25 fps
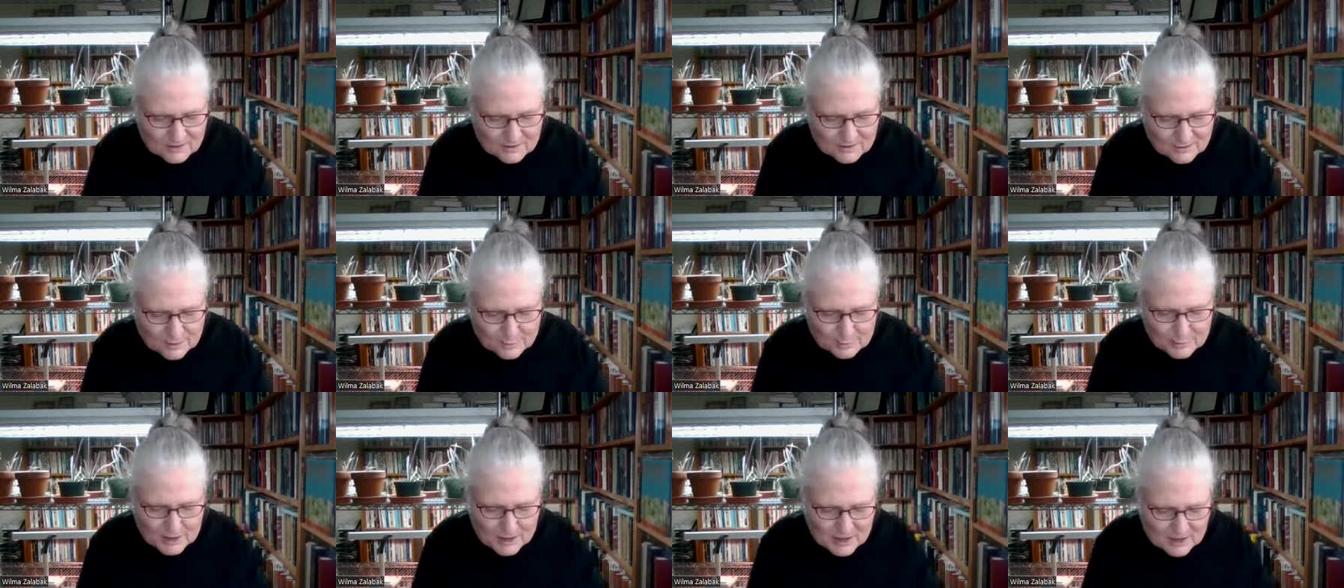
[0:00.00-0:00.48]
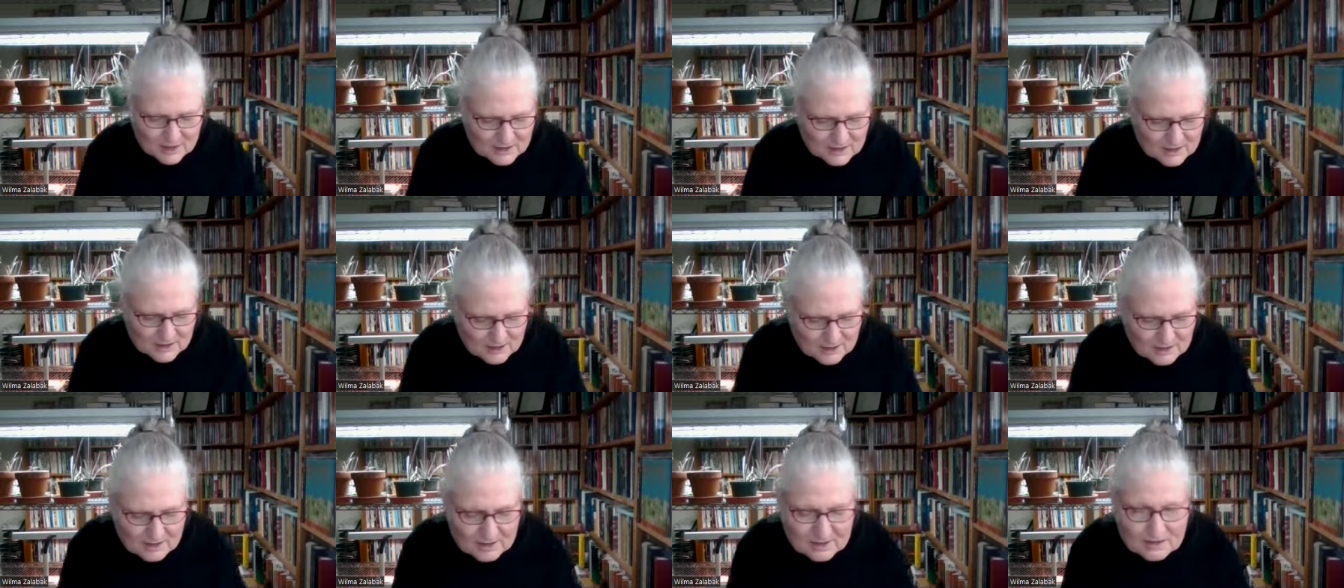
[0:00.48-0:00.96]
for me
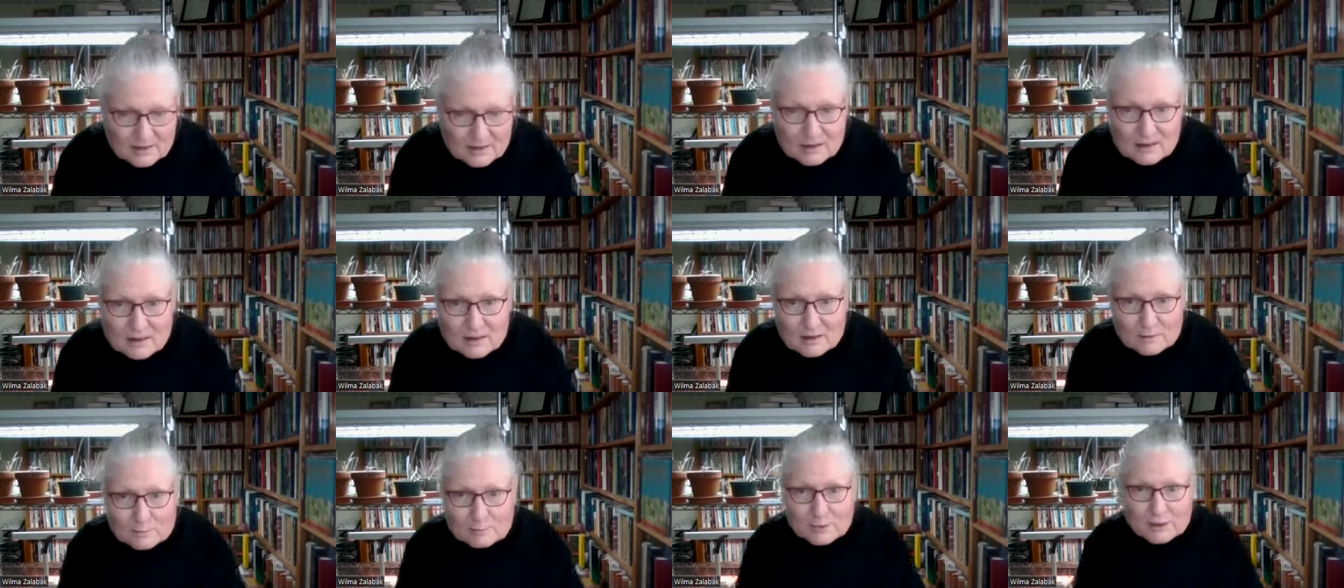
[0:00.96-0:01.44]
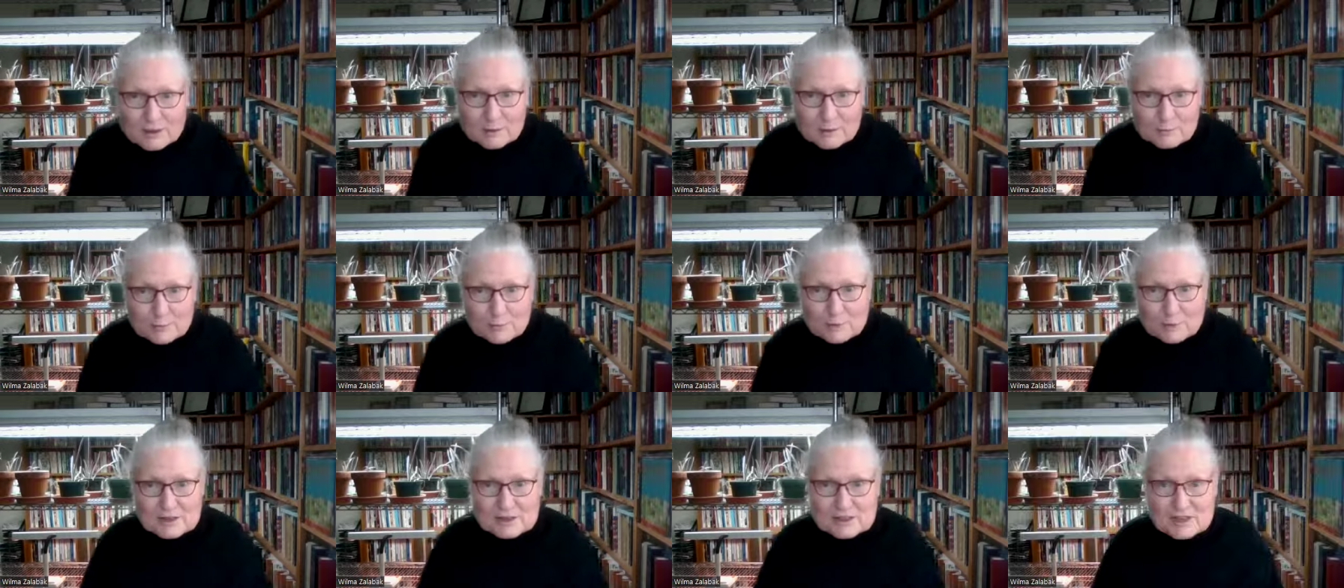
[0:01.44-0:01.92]
to be
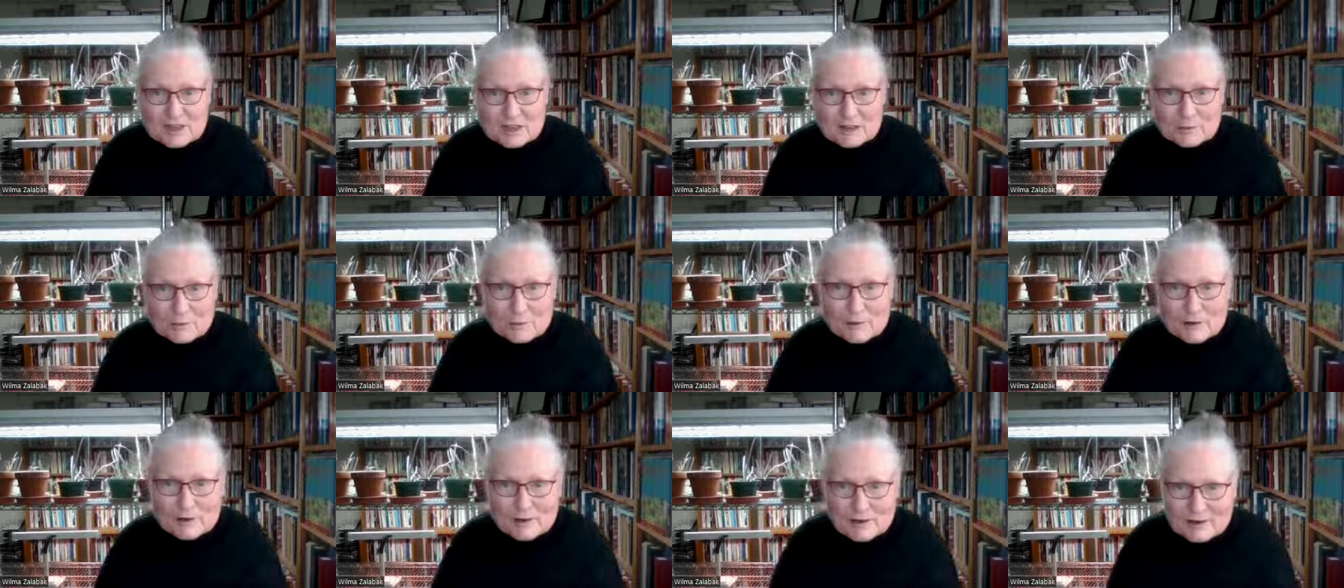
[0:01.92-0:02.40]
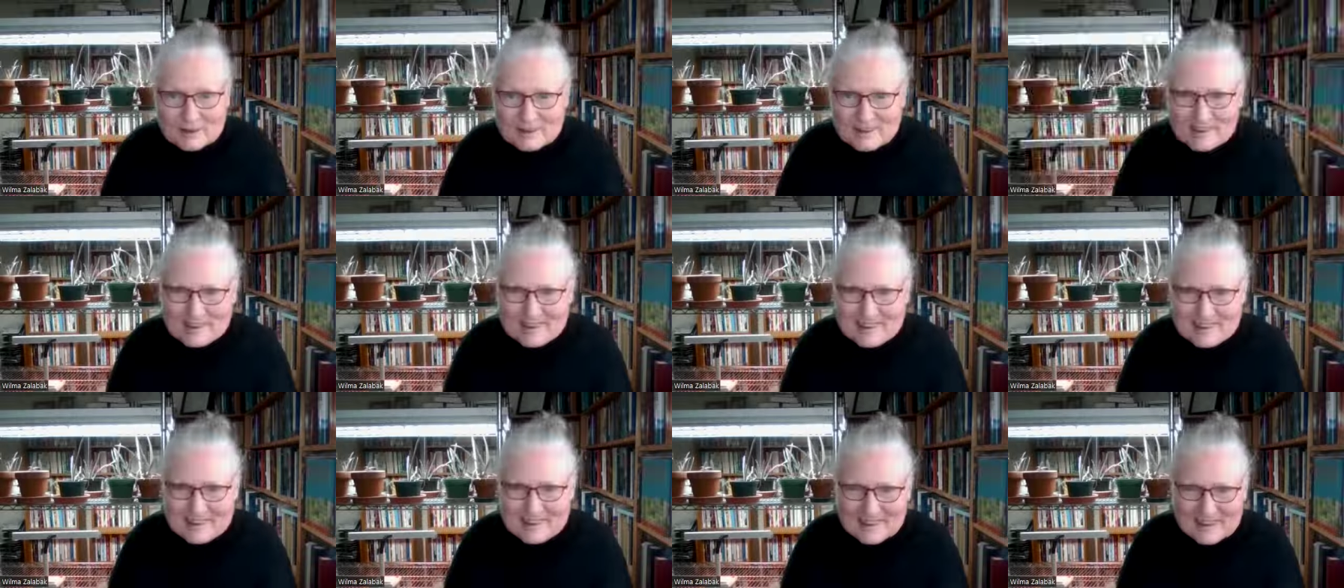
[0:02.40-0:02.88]
preaching the word
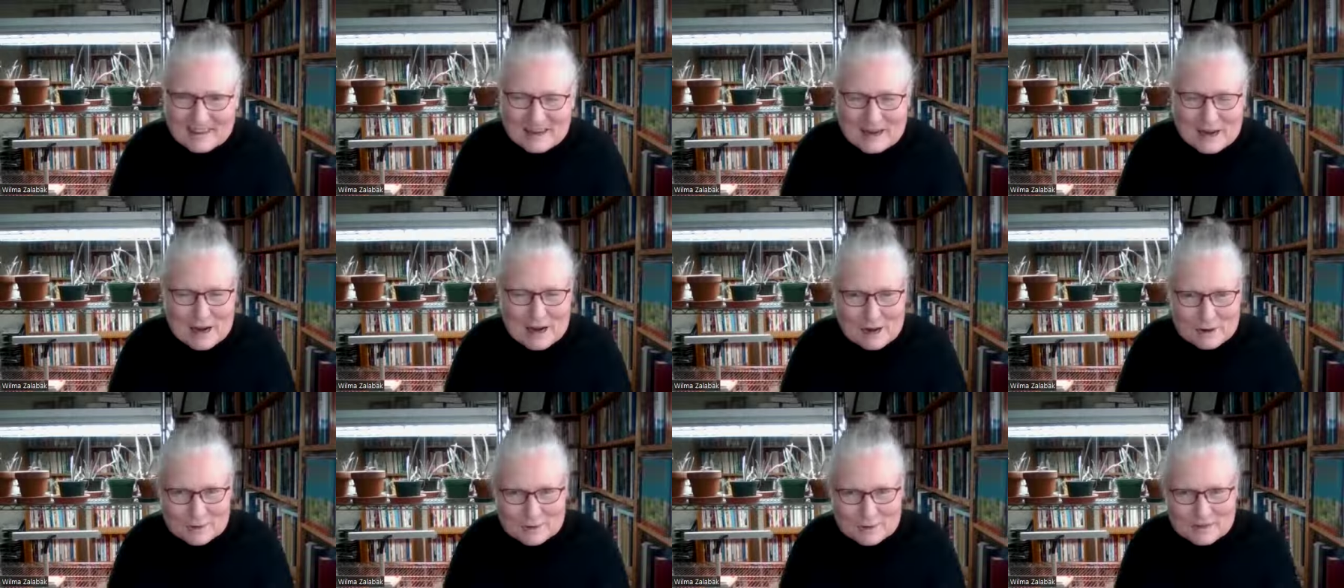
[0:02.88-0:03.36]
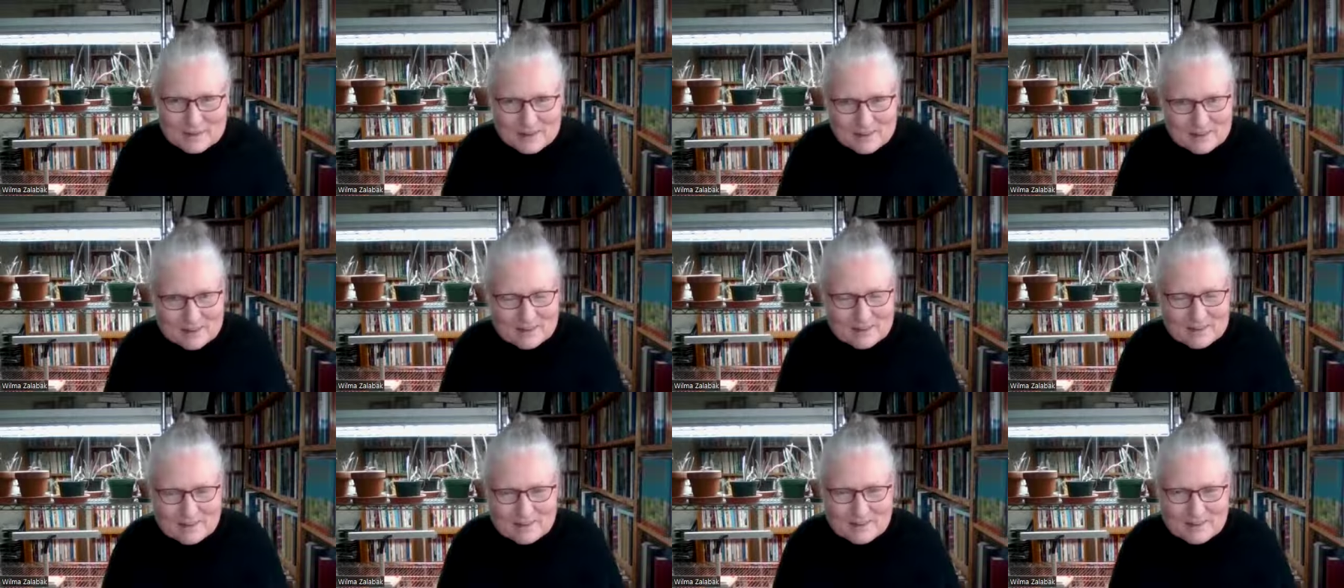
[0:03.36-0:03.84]
out
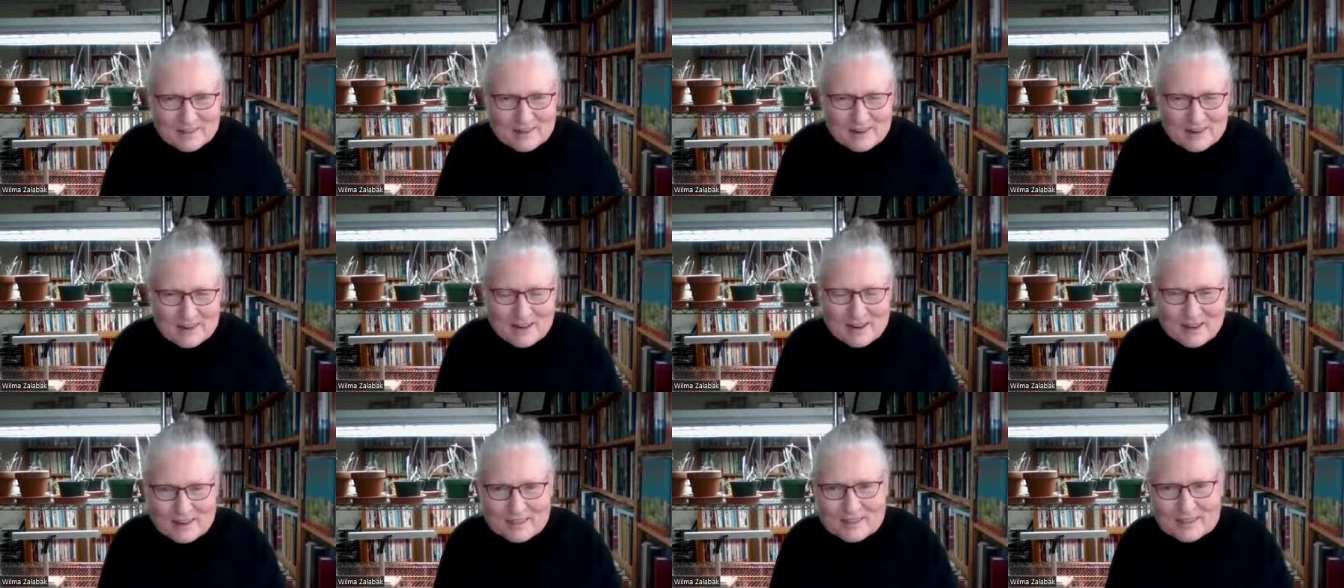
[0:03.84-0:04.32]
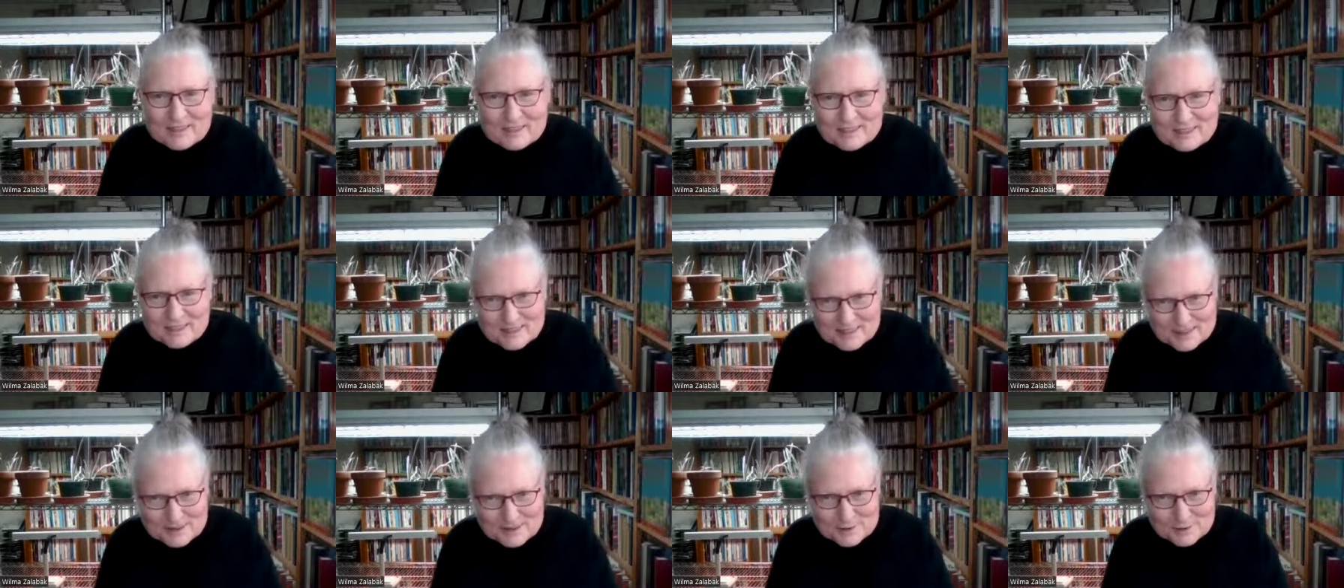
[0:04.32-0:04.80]
there on
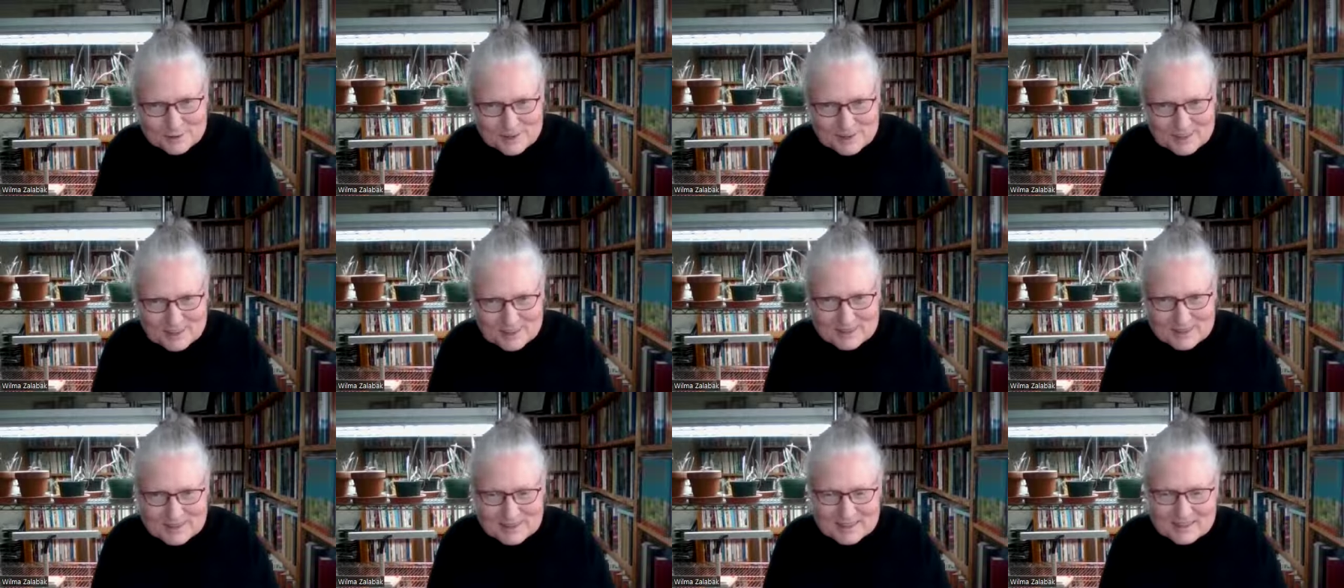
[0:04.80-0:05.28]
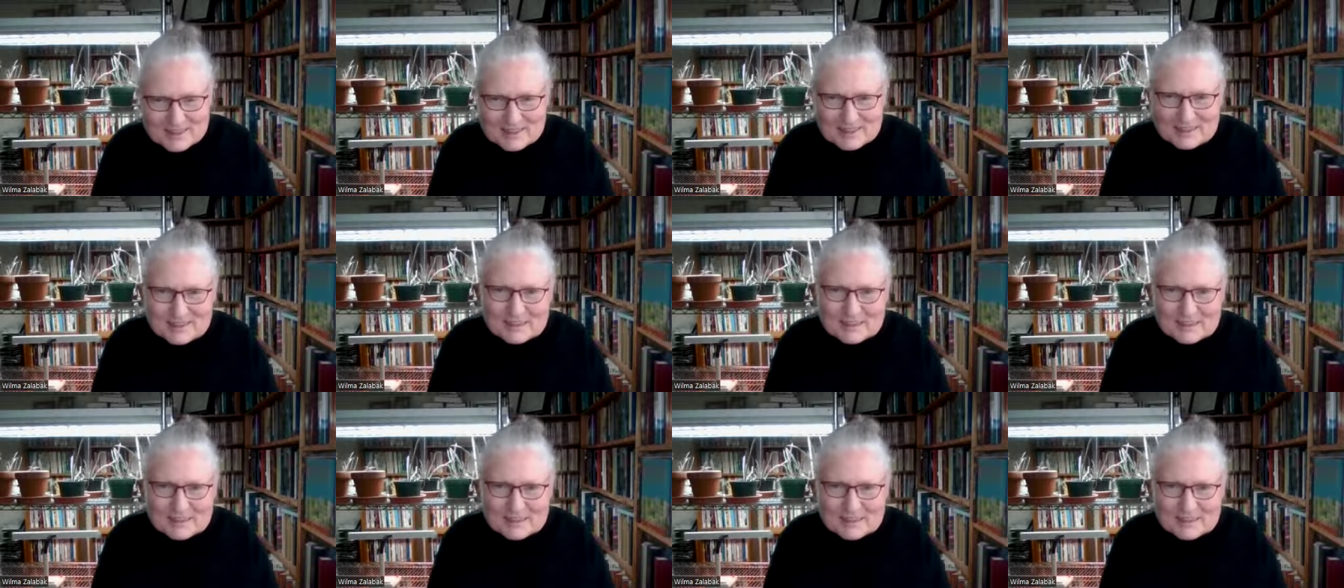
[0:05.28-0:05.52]
the street.